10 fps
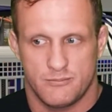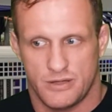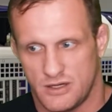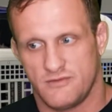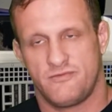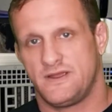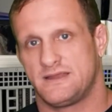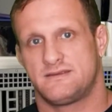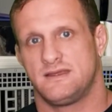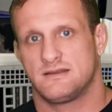
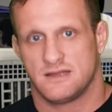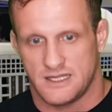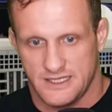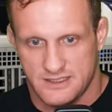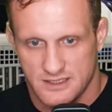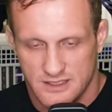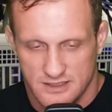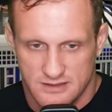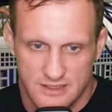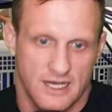perfect and like
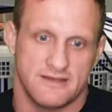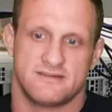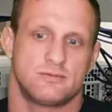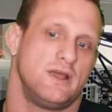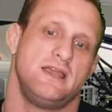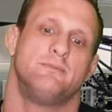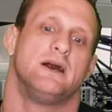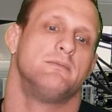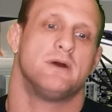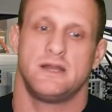not swayed
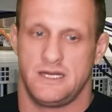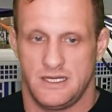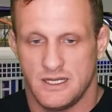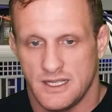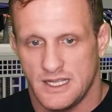by money.